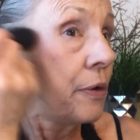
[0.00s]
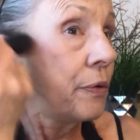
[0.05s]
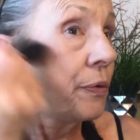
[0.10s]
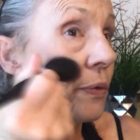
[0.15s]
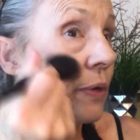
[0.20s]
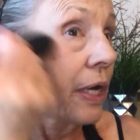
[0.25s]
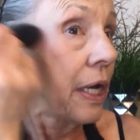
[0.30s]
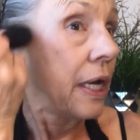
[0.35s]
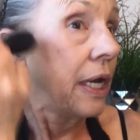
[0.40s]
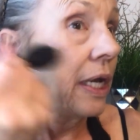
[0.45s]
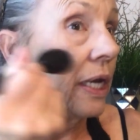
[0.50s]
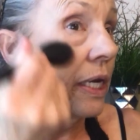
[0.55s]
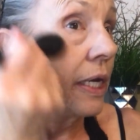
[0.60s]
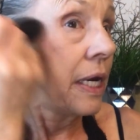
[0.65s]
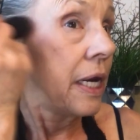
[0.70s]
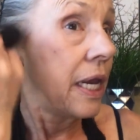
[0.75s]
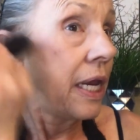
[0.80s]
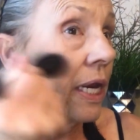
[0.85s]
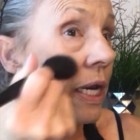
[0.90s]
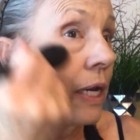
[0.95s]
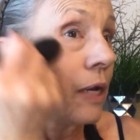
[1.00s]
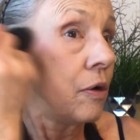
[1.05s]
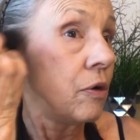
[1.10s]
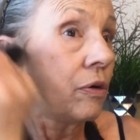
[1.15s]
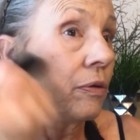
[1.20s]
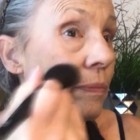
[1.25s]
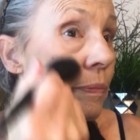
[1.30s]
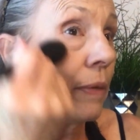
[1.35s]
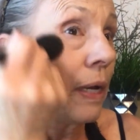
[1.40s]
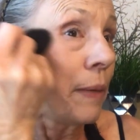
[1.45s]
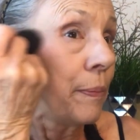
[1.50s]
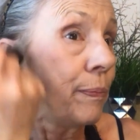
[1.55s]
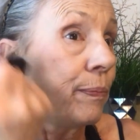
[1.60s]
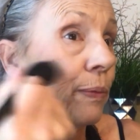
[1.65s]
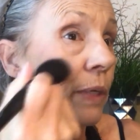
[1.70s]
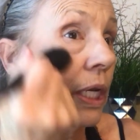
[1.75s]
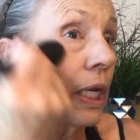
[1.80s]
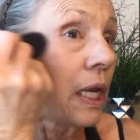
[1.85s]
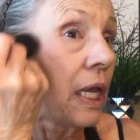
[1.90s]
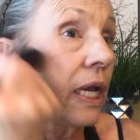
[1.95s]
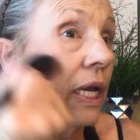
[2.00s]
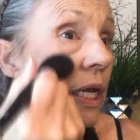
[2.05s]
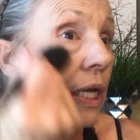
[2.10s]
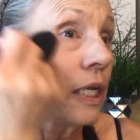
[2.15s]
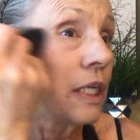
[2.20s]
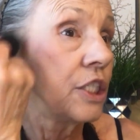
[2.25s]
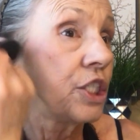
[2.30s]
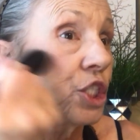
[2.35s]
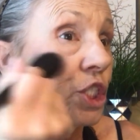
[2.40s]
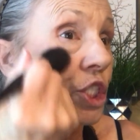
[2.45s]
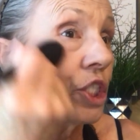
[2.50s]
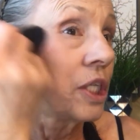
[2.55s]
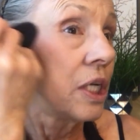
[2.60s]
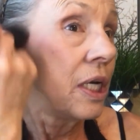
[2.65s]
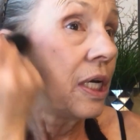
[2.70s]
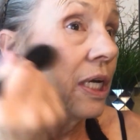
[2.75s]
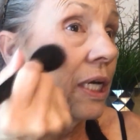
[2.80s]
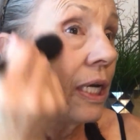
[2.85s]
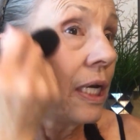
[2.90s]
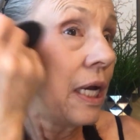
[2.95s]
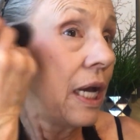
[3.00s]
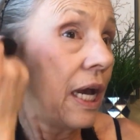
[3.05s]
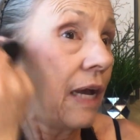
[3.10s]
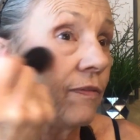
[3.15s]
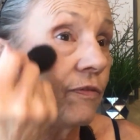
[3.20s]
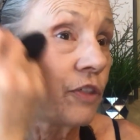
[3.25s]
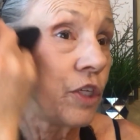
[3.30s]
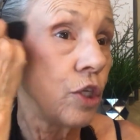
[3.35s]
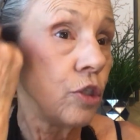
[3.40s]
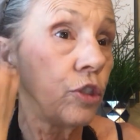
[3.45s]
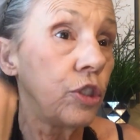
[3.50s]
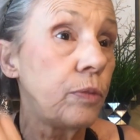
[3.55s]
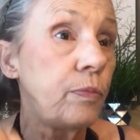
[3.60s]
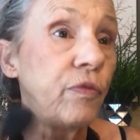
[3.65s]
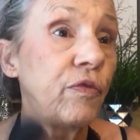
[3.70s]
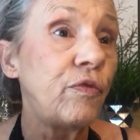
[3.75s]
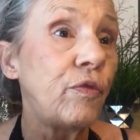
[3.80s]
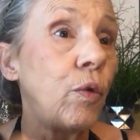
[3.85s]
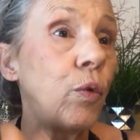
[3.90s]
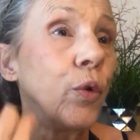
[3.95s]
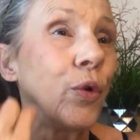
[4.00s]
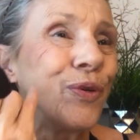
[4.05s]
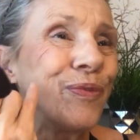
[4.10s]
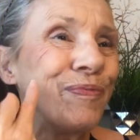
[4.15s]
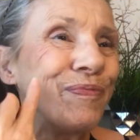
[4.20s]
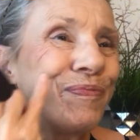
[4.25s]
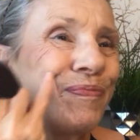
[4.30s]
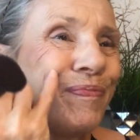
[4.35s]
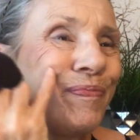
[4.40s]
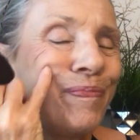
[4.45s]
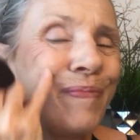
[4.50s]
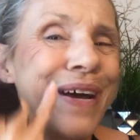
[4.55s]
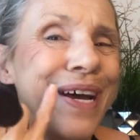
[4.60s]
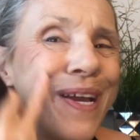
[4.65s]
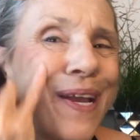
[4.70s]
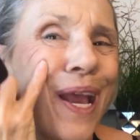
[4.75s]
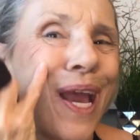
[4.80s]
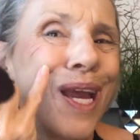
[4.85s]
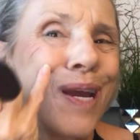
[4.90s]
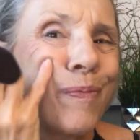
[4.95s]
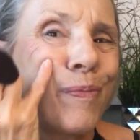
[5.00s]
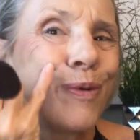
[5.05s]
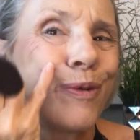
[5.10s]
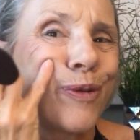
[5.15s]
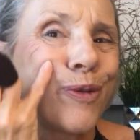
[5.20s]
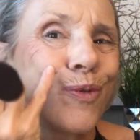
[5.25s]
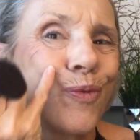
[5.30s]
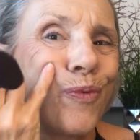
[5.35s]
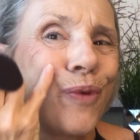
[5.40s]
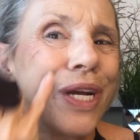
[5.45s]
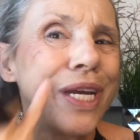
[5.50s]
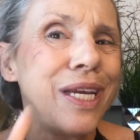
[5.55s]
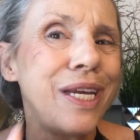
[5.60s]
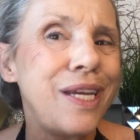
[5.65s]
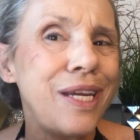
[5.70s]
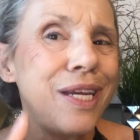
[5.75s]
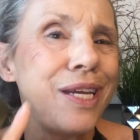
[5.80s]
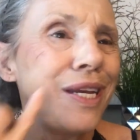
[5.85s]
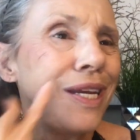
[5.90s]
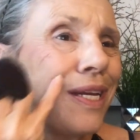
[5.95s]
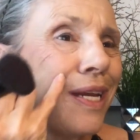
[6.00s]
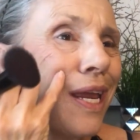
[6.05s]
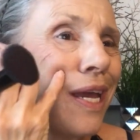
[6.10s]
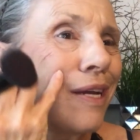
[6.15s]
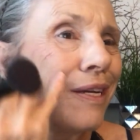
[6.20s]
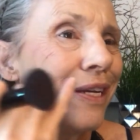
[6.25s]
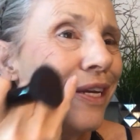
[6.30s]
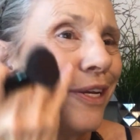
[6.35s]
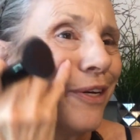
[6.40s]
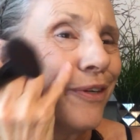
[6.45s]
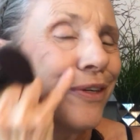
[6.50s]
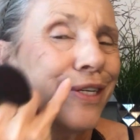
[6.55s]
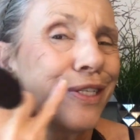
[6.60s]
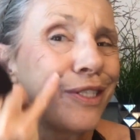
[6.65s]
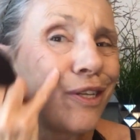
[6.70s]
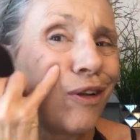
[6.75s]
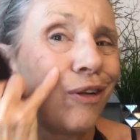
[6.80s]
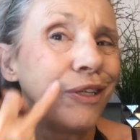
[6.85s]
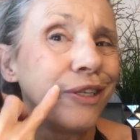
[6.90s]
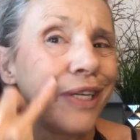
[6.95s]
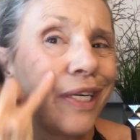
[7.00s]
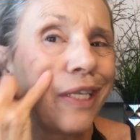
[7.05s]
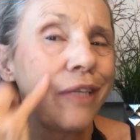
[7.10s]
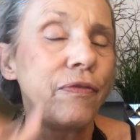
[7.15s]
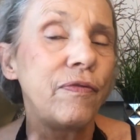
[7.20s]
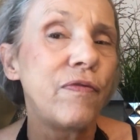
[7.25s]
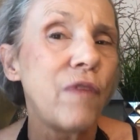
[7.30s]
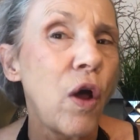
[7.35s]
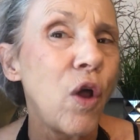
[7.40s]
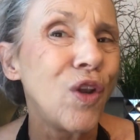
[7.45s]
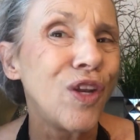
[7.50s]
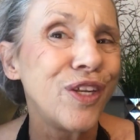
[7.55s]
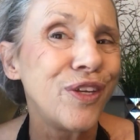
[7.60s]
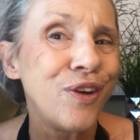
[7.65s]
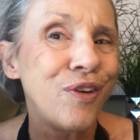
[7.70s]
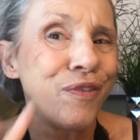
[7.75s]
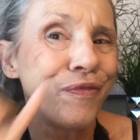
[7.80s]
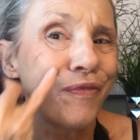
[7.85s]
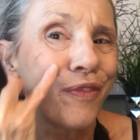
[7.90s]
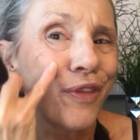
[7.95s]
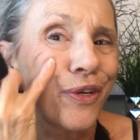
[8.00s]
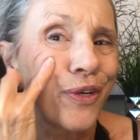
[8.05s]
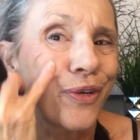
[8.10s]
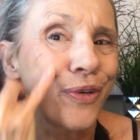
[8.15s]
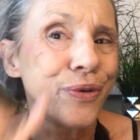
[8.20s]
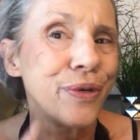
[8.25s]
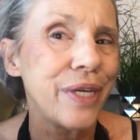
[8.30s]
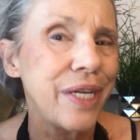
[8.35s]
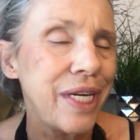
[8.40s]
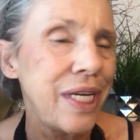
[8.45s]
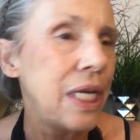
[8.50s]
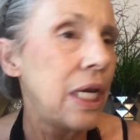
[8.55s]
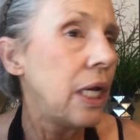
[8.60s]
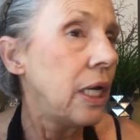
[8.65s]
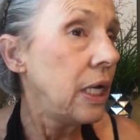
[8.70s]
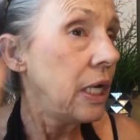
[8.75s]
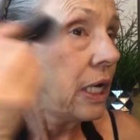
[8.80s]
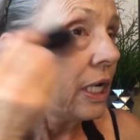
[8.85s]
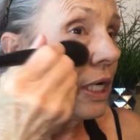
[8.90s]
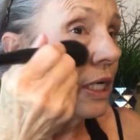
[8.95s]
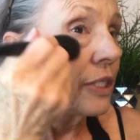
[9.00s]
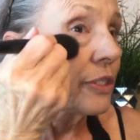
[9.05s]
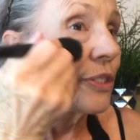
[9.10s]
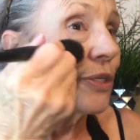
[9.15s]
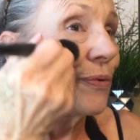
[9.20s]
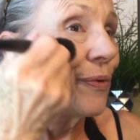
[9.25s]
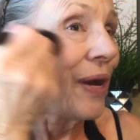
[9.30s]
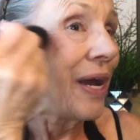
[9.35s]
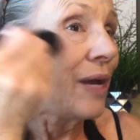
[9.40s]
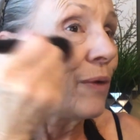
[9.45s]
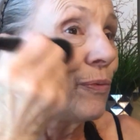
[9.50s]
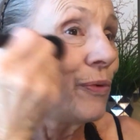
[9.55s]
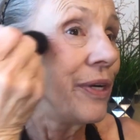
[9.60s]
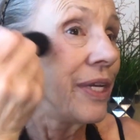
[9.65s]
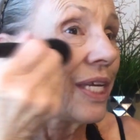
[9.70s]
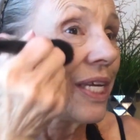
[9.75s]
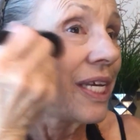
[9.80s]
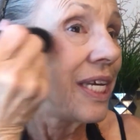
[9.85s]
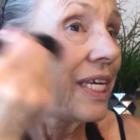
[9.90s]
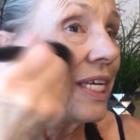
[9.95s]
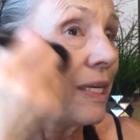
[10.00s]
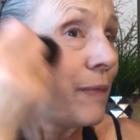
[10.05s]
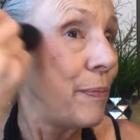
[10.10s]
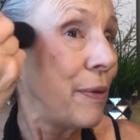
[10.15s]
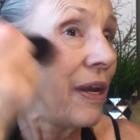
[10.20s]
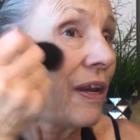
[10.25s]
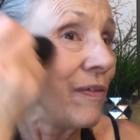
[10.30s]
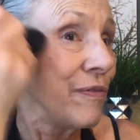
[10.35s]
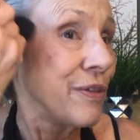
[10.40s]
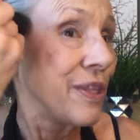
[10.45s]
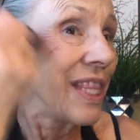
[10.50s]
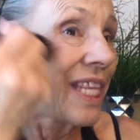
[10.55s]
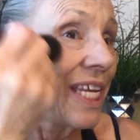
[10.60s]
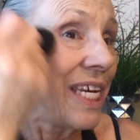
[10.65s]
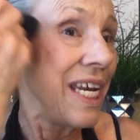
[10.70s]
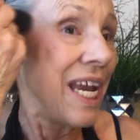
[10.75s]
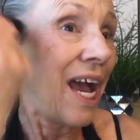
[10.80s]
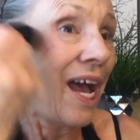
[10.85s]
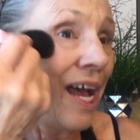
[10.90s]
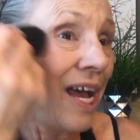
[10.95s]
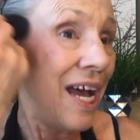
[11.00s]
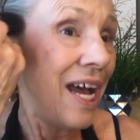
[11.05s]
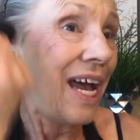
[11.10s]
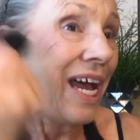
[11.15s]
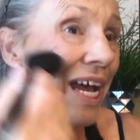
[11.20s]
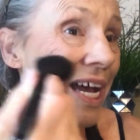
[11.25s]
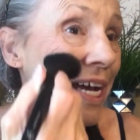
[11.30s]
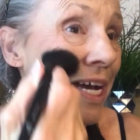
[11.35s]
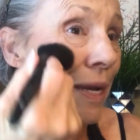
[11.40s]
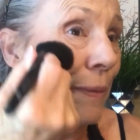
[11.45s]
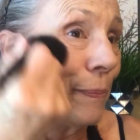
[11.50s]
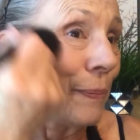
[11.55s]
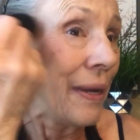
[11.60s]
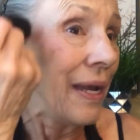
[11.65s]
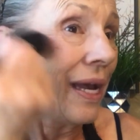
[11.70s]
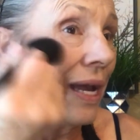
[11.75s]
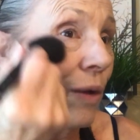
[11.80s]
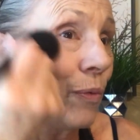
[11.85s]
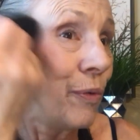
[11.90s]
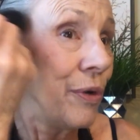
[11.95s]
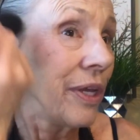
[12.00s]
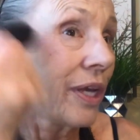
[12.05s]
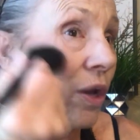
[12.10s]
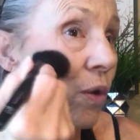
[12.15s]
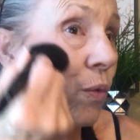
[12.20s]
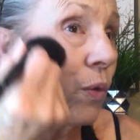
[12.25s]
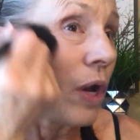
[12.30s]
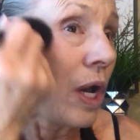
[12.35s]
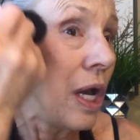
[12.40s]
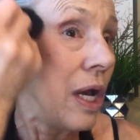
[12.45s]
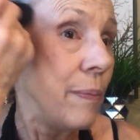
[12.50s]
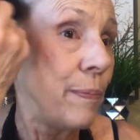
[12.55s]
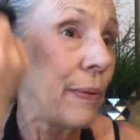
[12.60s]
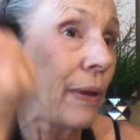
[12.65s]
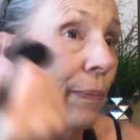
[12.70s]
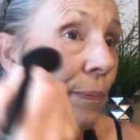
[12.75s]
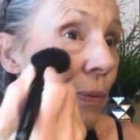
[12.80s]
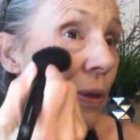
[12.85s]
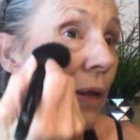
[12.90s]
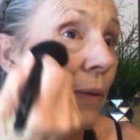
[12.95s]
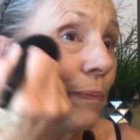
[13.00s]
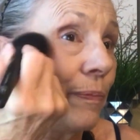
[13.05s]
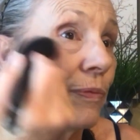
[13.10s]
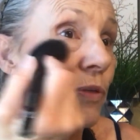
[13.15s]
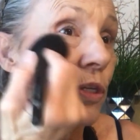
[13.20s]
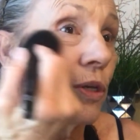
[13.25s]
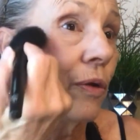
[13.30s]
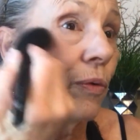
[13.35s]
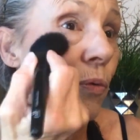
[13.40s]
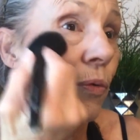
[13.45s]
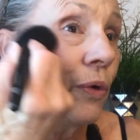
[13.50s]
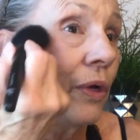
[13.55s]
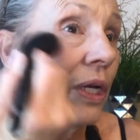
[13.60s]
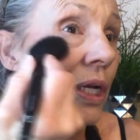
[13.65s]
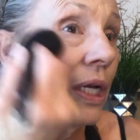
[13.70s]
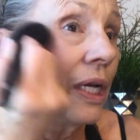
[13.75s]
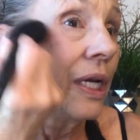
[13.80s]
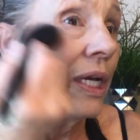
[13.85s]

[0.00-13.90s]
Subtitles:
Okay, now my blush. I've told you before, my apple's way down here. It's already fallen off the tree. So I want to keep everything up. I want to go up, up, up. So